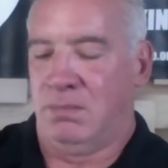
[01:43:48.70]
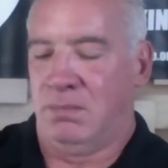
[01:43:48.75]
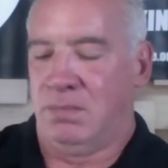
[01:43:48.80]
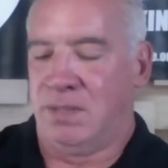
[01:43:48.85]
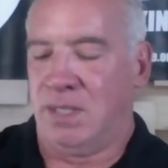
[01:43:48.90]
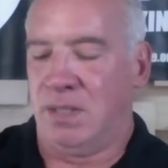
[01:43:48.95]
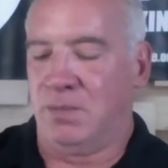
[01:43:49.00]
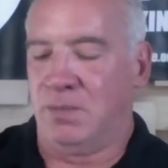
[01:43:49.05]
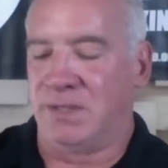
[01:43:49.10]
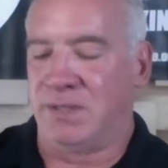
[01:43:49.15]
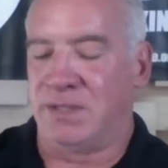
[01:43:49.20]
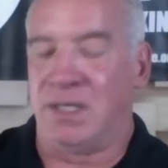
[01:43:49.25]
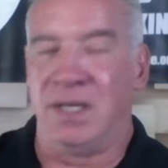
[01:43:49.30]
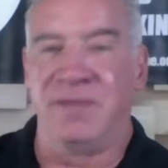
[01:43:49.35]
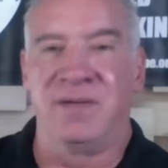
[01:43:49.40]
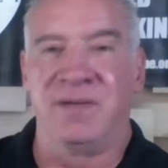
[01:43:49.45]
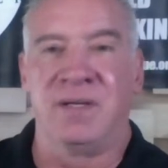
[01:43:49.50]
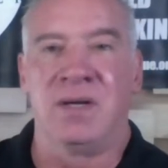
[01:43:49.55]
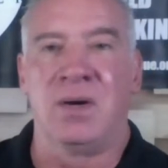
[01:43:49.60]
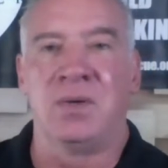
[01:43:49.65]
The only reason I
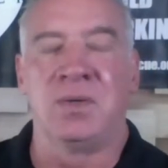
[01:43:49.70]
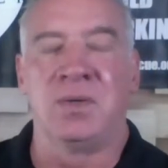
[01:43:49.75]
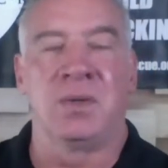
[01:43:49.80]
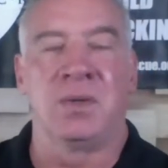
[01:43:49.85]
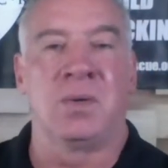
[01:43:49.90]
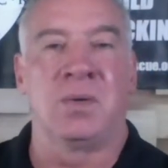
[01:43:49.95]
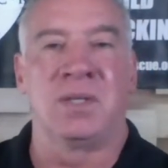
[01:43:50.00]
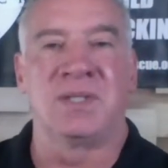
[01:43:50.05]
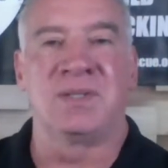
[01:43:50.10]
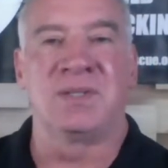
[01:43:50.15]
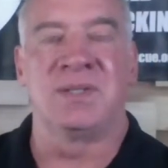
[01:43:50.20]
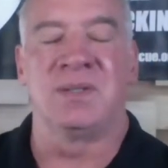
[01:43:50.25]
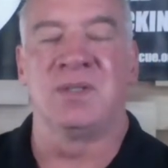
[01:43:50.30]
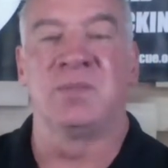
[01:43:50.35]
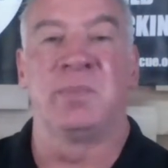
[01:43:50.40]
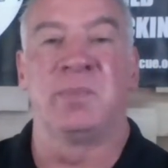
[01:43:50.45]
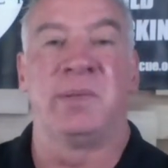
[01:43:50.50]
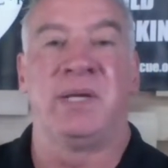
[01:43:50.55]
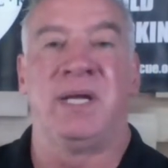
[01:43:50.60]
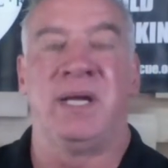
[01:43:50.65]
even know who Laura
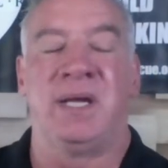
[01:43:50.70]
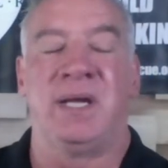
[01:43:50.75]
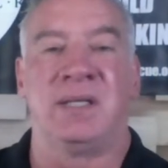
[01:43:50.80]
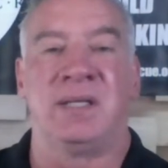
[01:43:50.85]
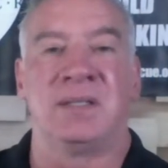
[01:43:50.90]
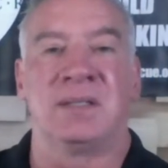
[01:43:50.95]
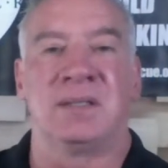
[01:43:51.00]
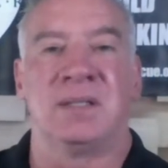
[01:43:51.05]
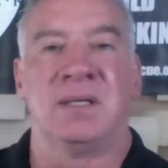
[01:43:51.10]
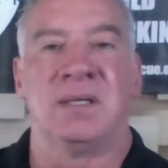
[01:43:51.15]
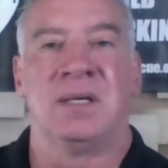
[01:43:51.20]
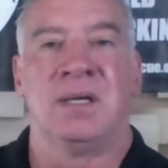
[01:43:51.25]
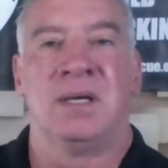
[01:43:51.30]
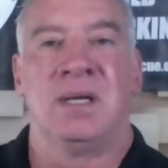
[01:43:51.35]
Silsby is